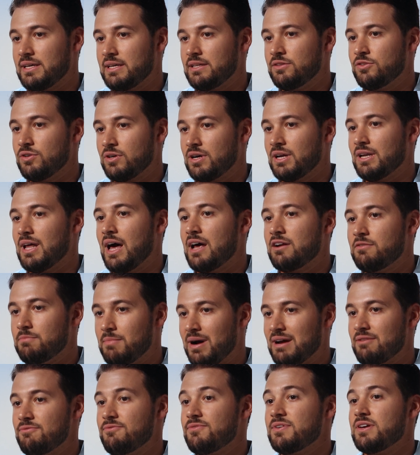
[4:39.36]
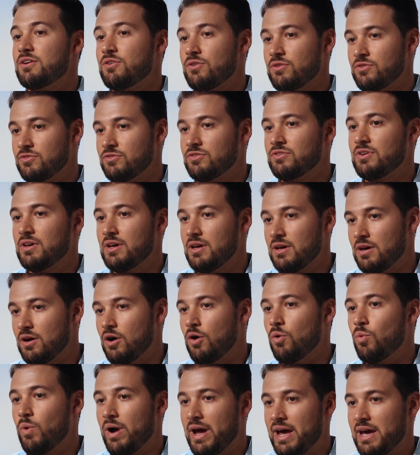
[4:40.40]
and he took a lot of my fears
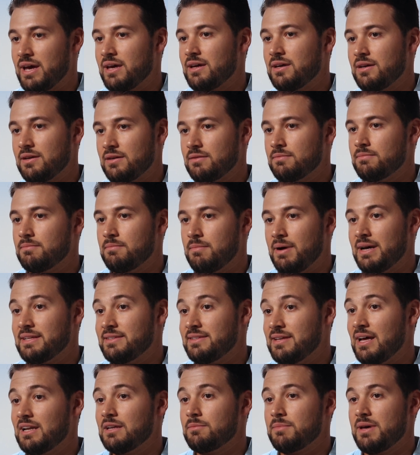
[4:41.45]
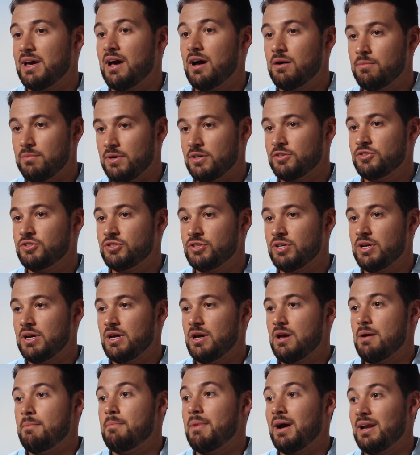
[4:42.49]
away by telling me how much
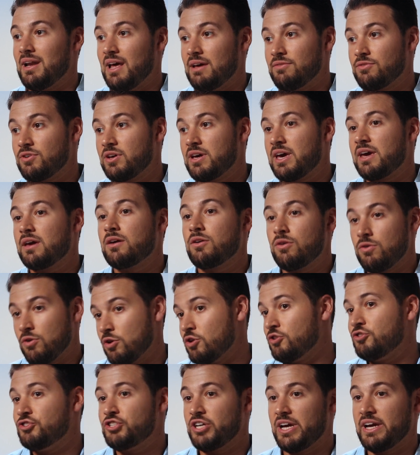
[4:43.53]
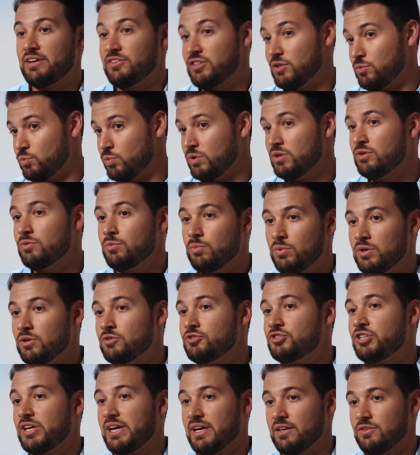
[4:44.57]
my life could change and will
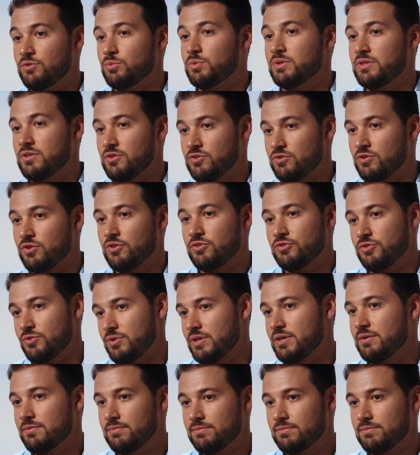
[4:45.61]
change with the surgery.